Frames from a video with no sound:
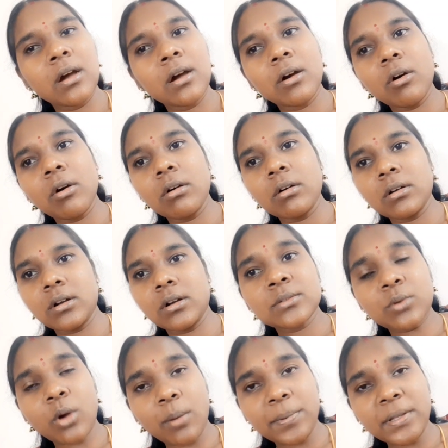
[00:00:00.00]
or
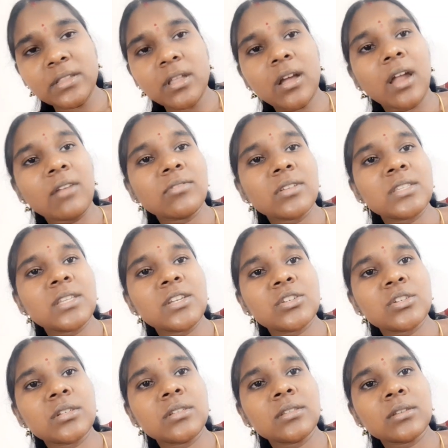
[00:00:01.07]
stopping the
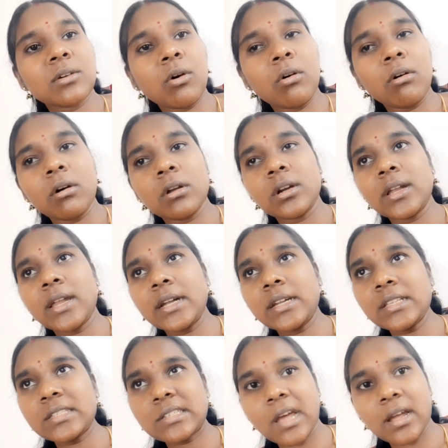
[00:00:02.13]
conversations or
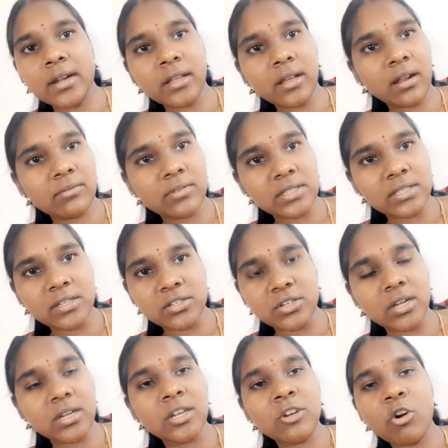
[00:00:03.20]
getting stuck at a
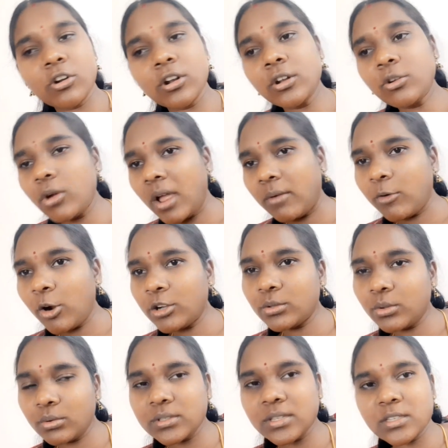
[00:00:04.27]
conversation, in order to avoid
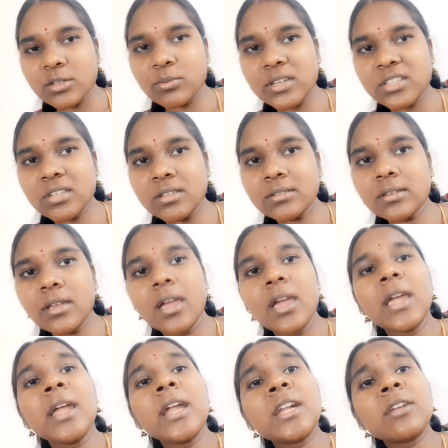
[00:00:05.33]
those situations,
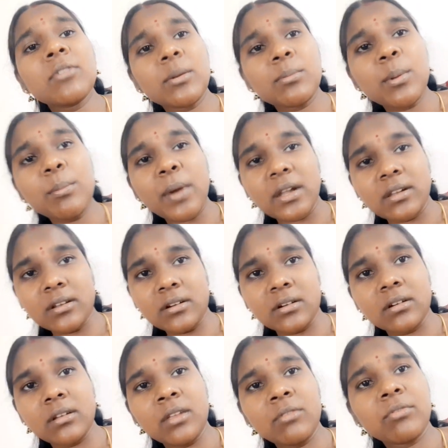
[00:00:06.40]
it will be
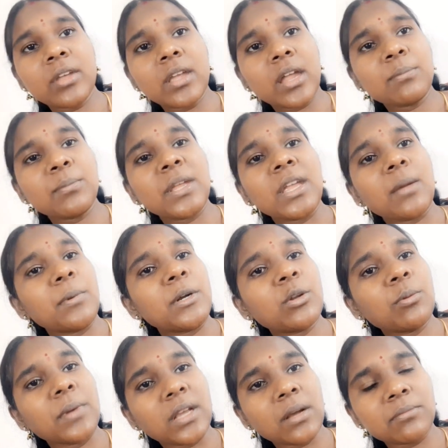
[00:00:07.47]
better if we can be able
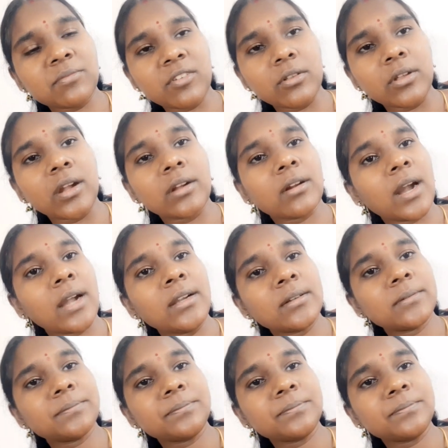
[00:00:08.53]
to become fluent, right?